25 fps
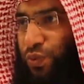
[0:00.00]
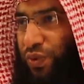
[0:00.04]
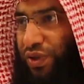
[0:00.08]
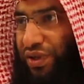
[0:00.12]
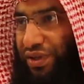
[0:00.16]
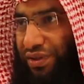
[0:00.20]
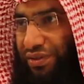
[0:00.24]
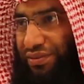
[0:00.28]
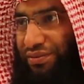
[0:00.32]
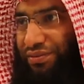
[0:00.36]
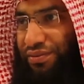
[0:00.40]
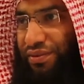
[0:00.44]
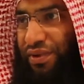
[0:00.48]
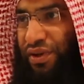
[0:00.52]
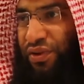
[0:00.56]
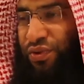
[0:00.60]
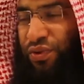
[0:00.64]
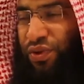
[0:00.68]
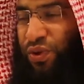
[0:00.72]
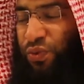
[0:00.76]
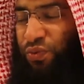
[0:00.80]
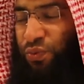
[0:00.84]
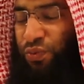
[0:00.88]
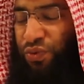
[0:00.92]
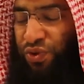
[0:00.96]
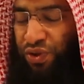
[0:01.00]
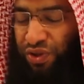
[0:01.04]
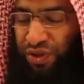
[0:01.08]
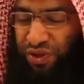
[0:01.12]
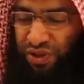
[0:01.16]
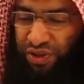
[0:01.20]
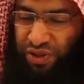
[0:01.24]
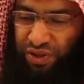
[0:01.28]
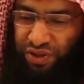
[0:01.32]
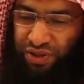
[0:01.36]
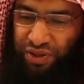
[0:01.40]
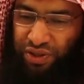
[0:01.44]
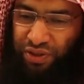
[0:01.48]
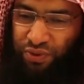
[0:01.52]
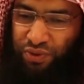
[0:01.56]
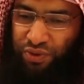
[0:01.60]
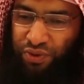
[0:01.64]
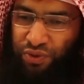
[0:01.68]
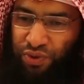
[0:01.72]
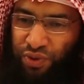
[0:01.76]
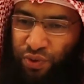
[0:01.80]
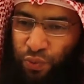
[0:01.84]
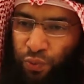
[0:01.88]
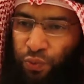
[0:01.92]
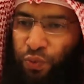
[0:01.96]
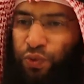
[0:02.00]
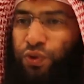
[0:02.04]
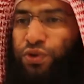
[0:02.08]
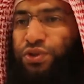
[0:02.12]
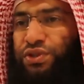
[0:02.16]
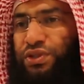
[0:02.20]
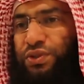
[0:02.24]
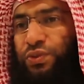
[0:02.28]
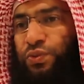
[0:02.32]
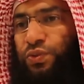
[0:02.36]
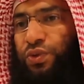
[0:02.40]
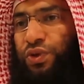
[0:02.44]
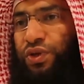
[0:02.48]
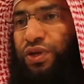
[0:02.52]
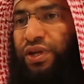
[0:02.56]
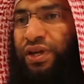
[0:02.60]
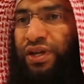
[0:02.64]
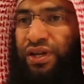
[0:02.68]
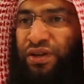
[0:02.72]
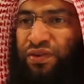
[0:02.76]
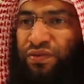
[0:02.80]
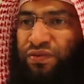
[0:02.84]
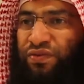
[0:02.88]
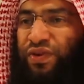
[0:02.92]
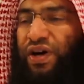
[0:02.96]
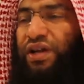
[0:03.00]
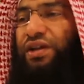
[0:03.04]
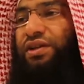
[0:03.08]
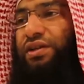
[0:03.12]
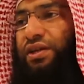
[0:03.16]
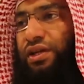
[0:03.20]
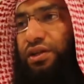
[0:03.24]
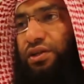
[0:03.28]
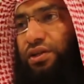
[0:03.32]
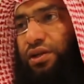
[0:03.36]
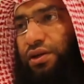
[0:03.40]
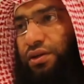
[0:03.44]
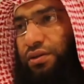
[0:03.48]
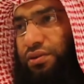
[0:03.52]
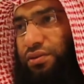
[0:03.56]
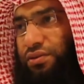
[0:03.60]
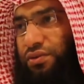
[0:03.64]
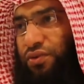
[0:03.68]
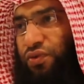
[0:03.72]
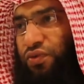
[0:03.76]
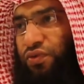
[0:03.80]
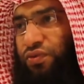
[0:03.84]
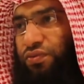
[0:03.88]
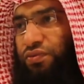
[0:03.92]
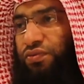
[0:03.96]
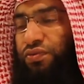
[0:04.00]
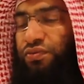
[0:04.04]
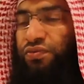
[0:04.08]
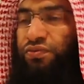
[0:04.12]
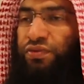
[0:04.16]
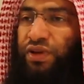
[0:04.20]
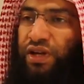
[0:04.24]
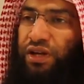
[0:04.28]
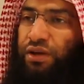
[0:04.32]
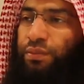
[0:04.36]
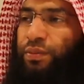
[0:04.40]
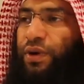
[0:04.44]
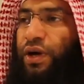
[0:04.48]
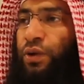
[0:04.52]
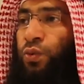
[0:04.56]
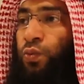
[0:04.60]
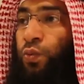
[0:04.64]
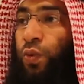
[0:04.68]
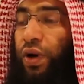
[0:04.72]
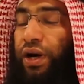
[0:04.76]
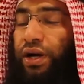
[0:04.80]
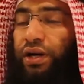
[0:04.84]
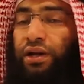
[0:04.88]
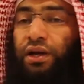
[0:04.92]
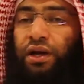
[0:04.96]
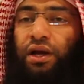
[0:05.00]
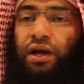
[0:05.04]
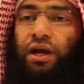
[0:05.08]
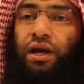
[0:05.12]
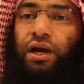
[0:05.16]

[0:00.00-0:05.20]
one, uh, the, the, the, the worst invalidator. Mm. Very bad. Why?